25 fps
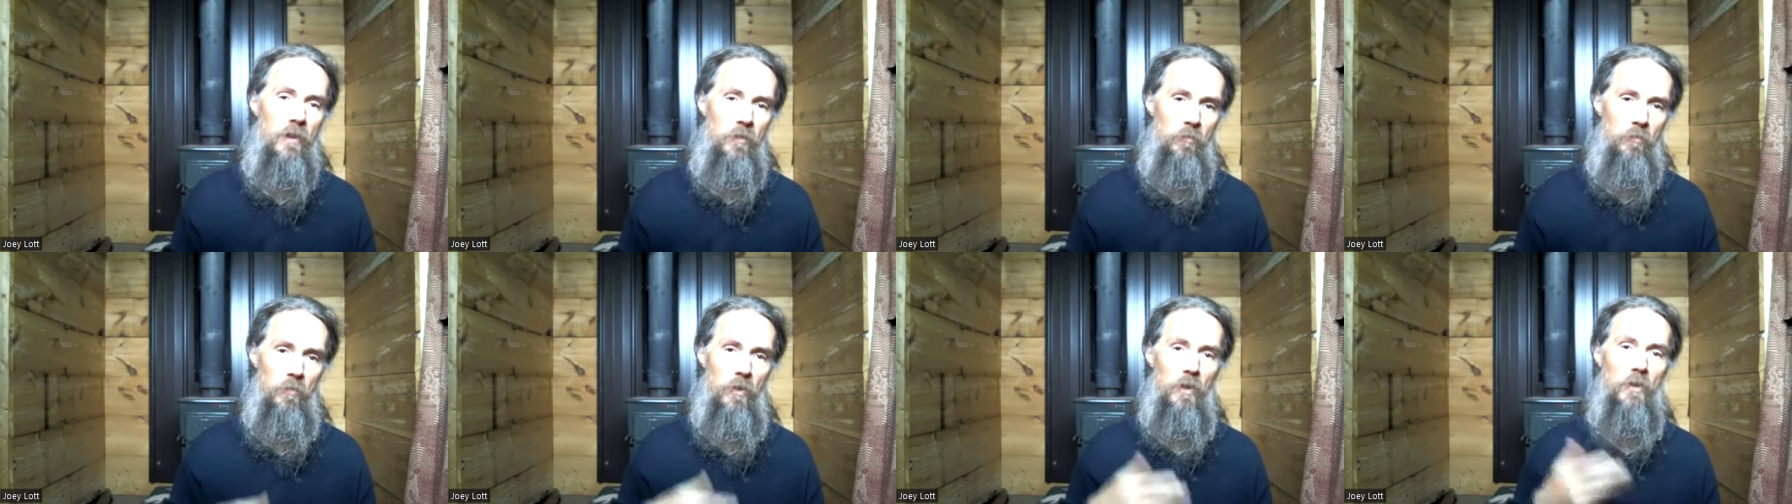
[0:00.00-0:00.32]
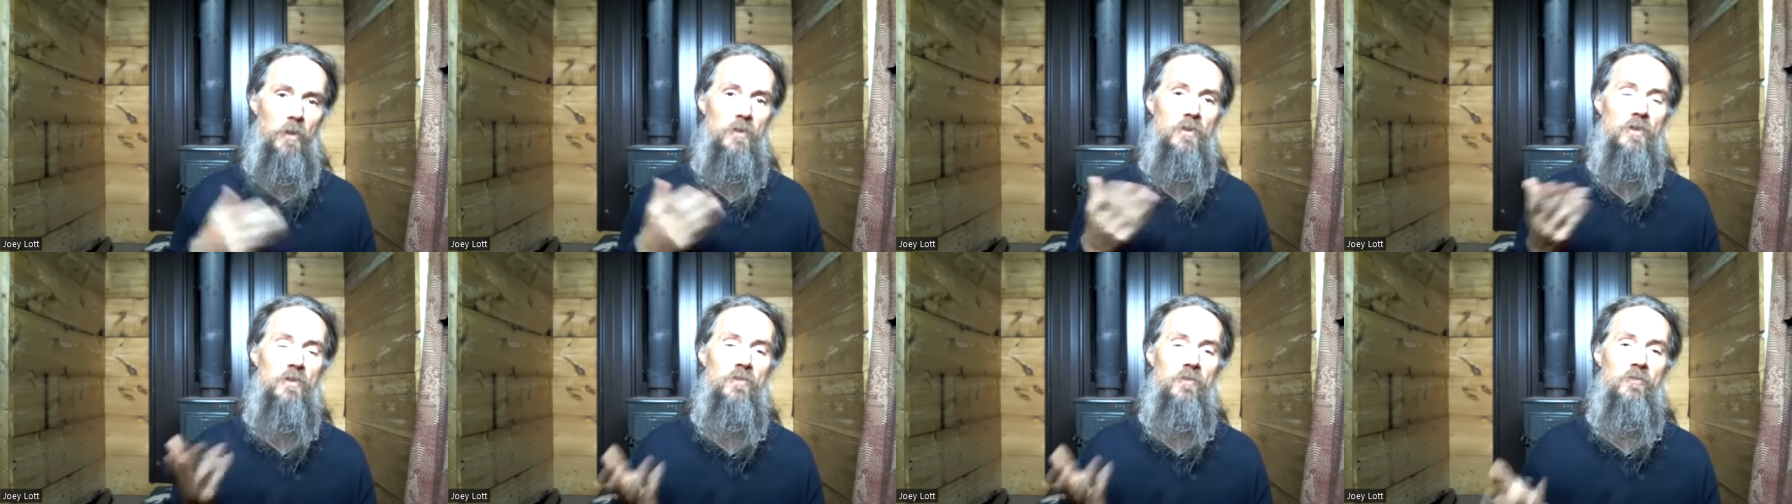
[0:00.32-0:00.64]

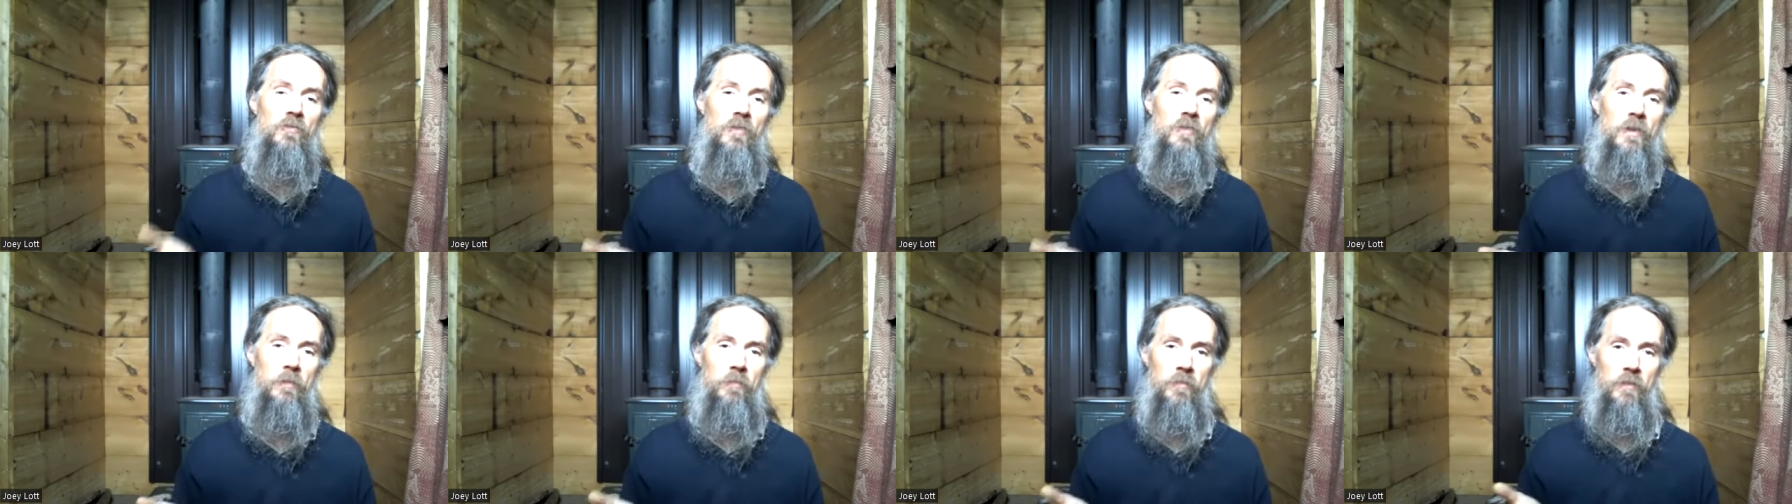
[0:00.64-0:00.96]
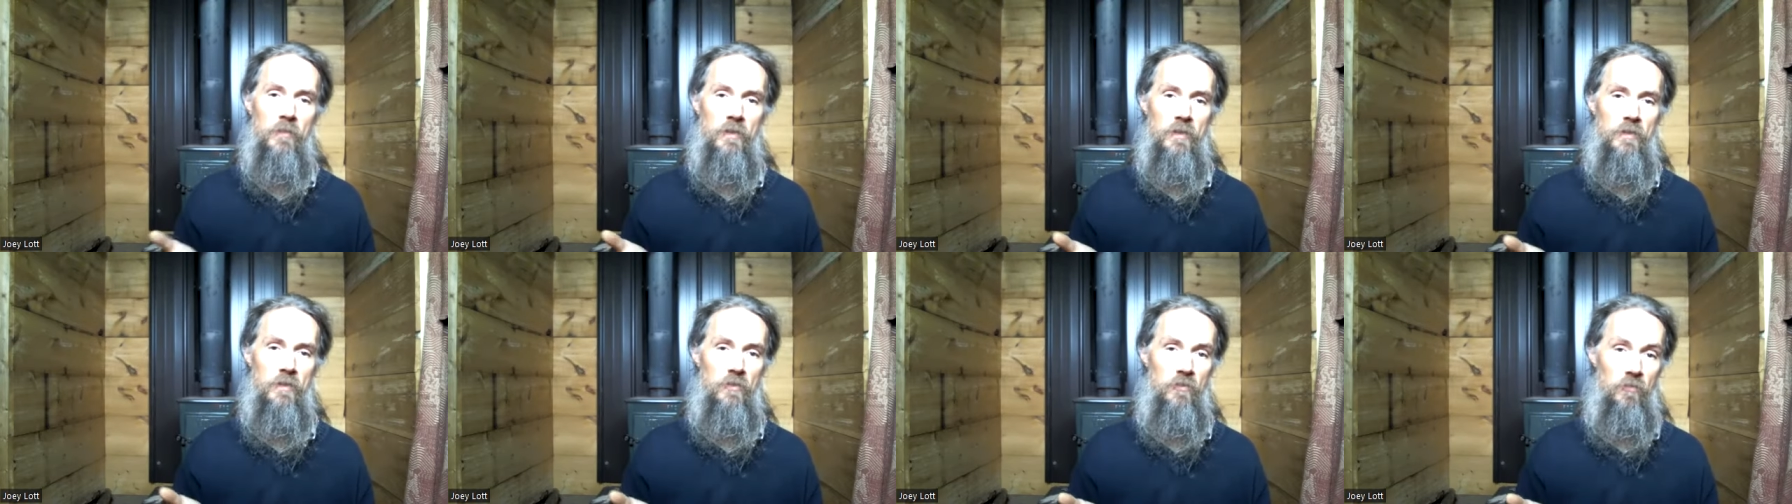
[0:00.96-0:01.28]
emerges
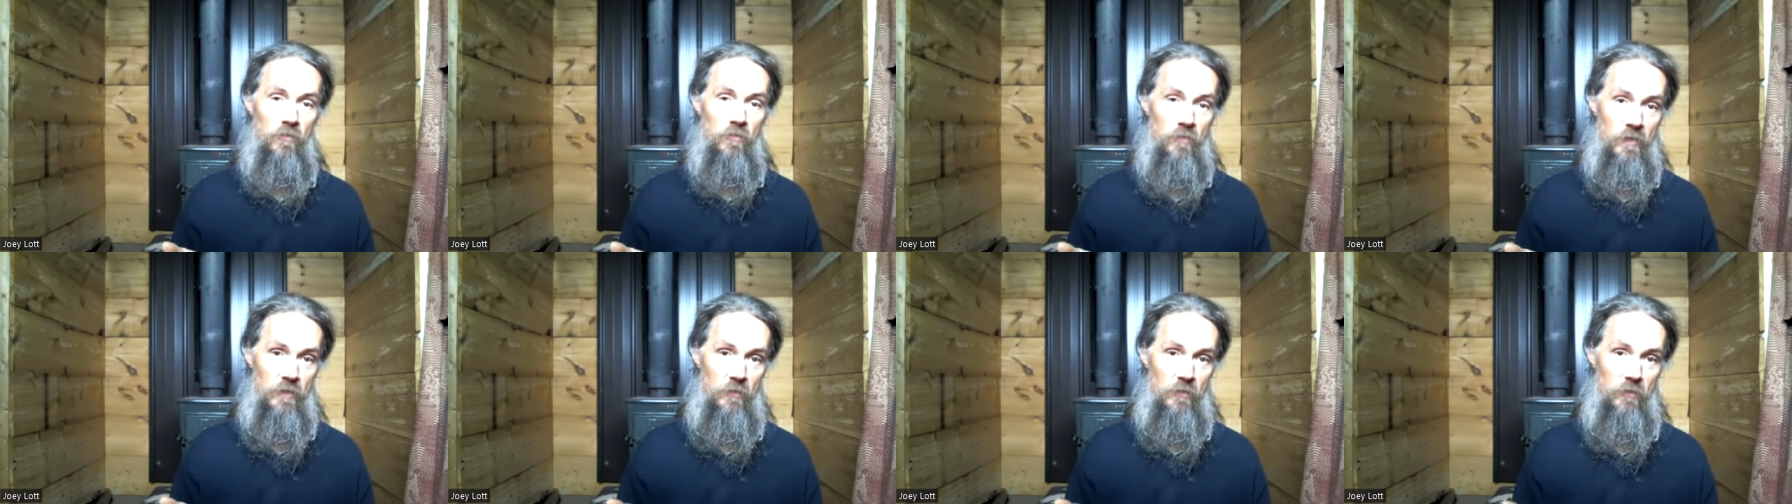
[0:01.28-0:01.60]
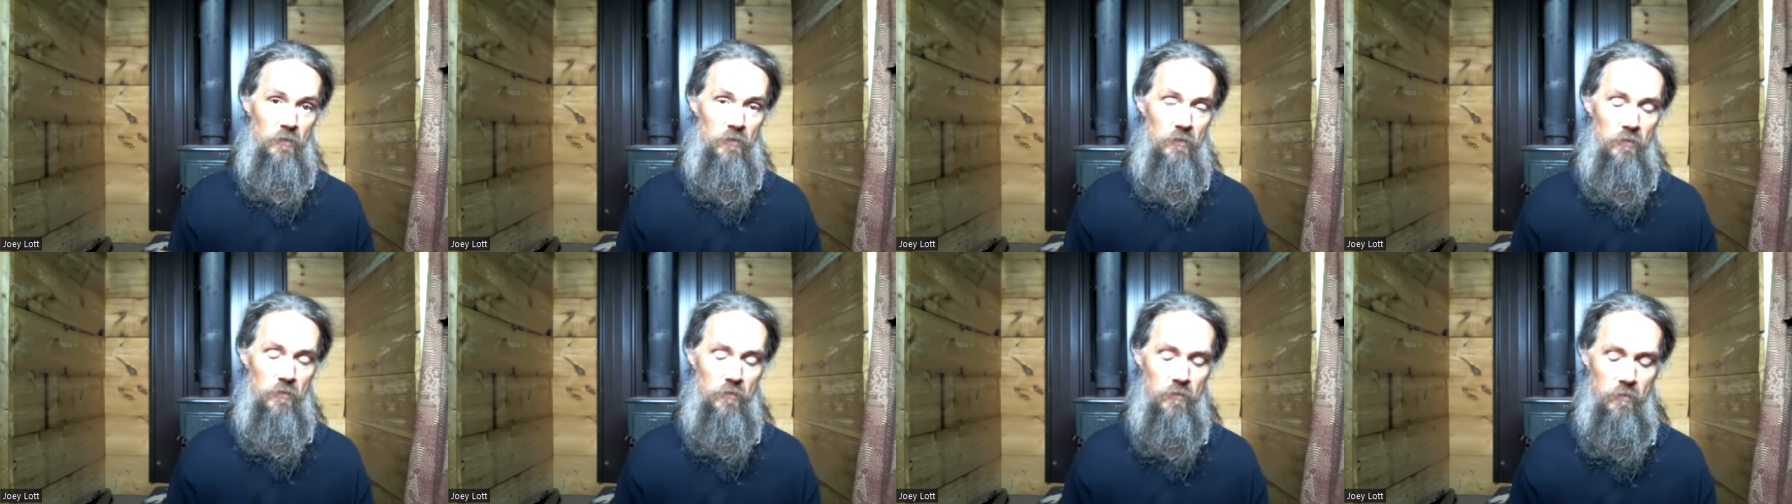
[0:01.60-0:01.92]
from this
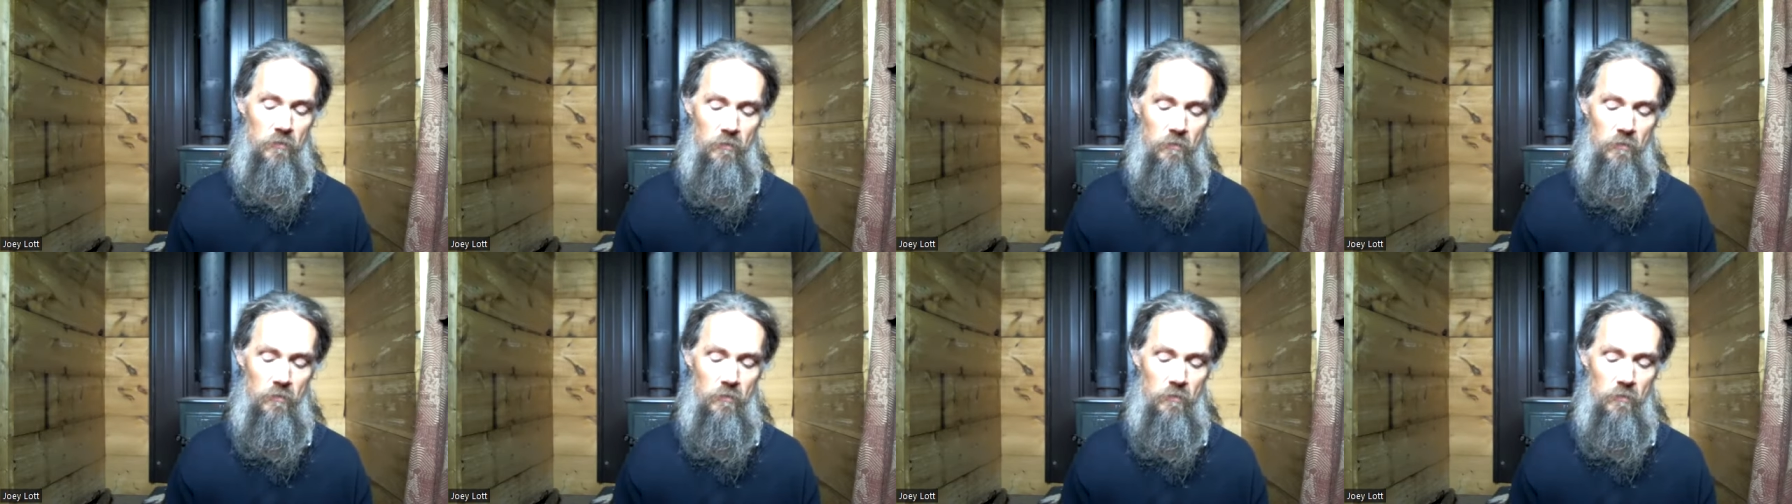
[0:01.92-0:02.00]
field.